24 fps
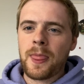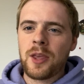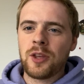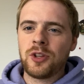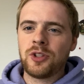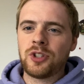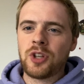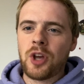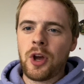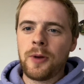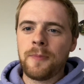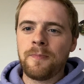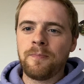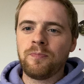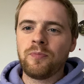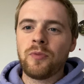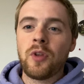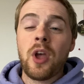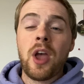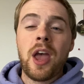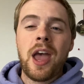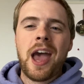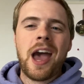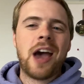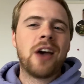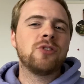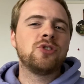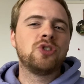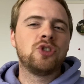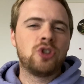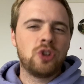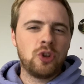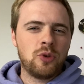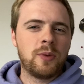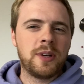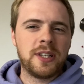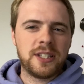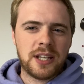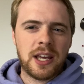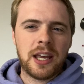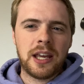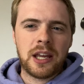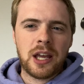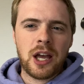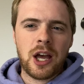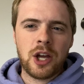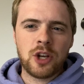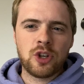So how do we
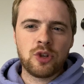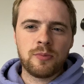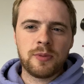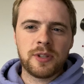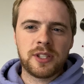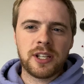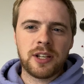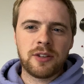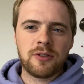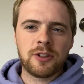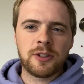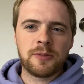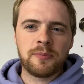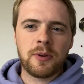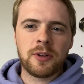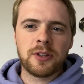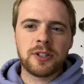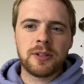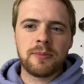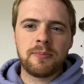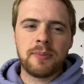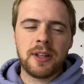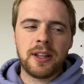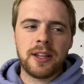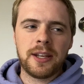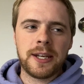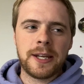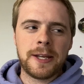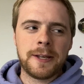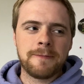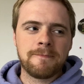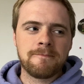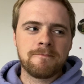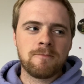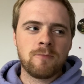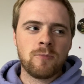take 100% responsibility?